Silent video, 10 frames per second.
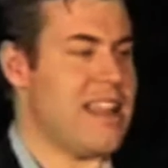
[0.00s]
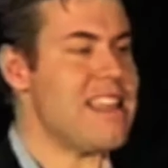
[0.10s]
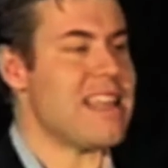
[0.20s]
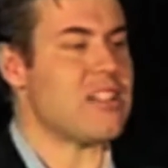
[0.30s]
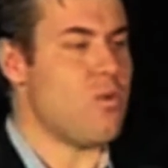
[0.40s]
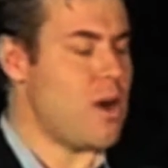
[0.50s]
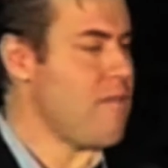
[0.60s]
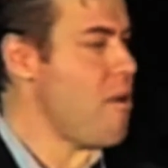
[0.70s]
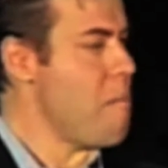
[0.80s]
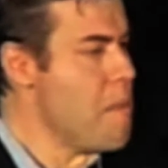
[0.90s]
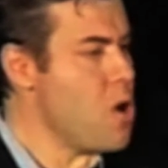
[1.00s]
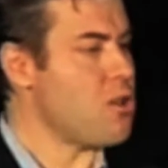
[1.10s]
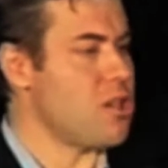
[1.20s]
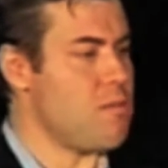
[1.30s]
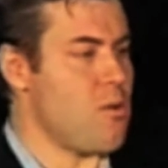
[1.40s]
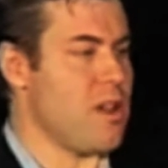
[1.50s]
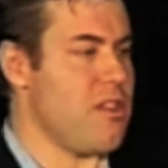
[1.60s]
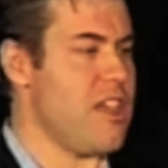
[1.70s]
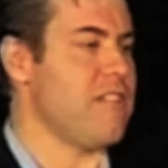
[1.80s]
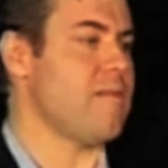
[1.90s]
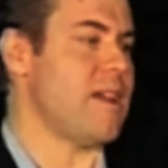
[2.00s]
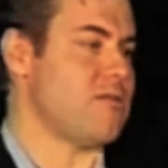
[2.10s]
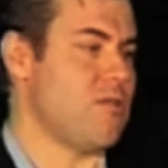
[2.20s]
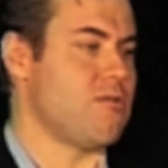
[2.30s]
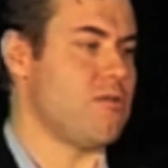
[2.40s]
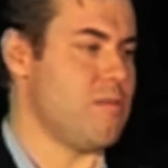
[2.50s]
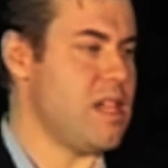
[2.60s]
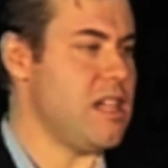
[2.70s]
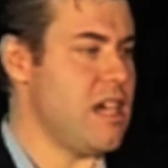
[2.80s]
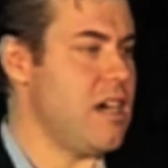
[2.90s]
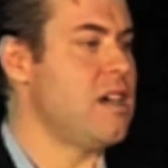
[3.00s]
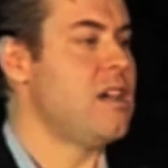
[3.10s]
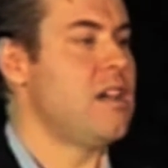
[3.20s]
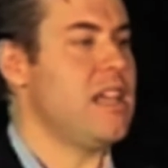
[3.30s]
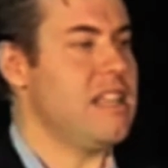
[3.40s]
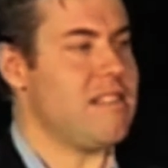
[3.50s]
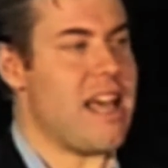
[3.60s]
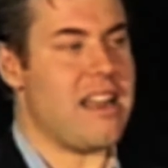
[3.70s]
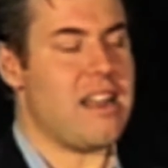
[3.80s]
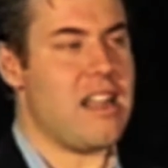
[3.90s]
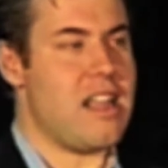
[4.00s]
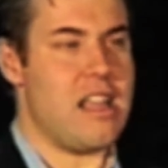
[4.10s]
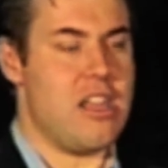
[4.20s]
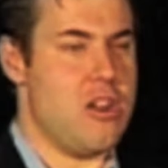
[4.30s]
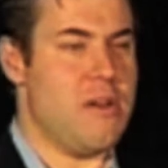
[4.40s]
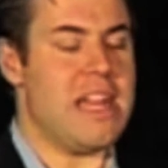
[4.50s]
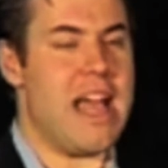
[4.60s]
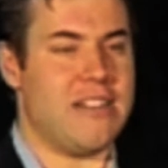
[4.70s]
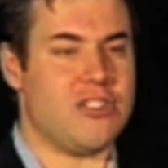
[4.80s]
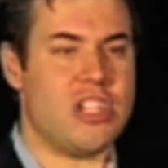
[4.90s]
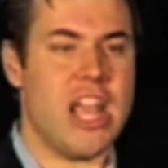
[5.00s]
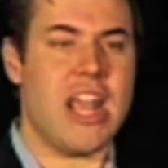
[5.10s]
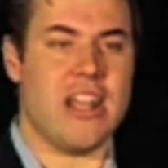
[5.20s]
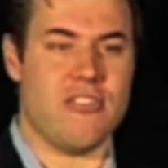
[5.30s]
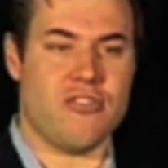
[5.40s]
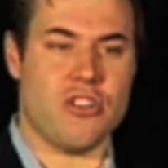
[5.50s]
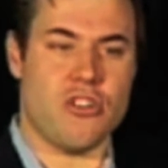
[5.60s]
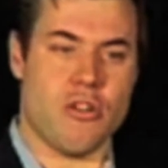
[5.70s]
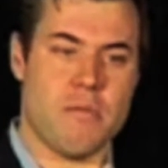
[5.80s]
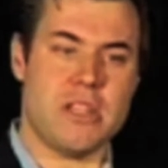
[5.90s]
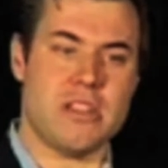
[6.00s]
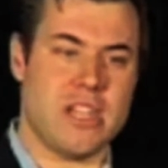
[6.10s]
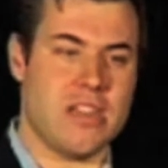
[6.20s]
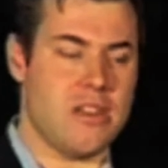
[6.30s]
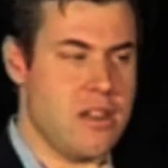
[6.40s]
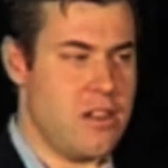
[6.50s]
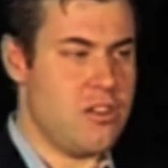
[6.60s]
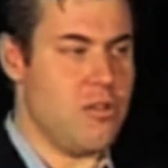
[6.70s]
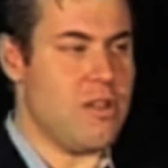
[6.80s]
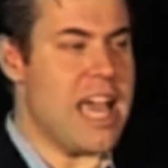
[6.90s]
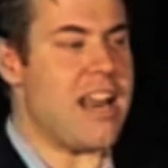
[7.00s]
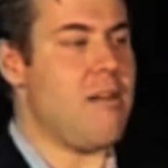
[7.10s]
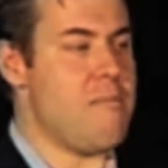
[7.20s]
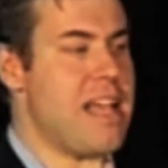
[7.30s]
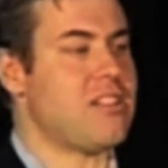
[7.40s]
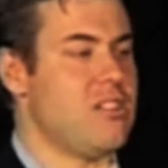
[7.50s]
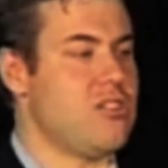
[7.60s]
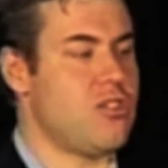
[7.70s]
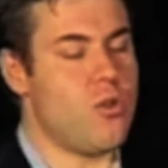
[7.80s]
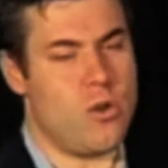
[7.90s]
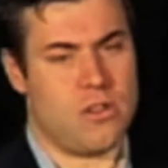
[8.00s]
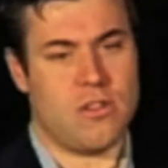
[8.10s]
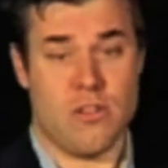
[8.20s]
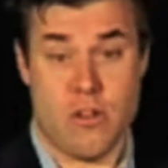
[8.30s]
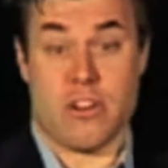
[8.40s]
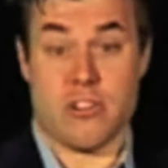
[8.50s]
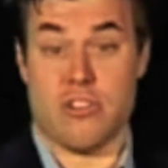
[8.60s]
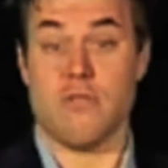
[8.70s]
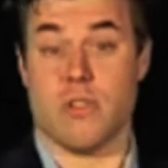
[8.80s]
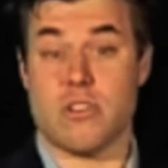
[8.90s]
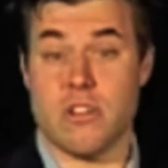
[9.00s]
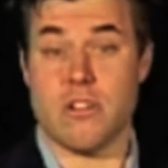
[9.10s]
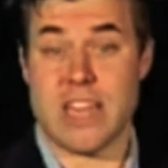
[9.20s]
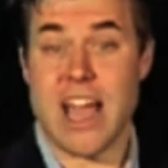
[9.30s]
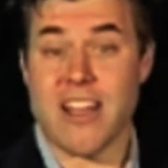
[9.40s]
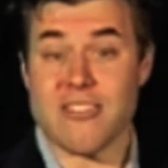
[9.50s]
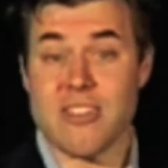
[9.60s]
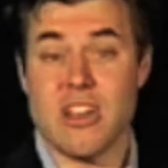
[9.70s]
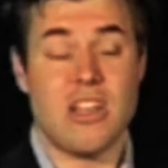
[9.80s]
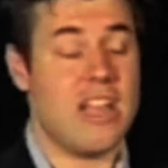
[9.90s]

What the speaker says: And I think that's one of the most important things about social media, is that it has changed your ability to get a message to your consumer, to your guest.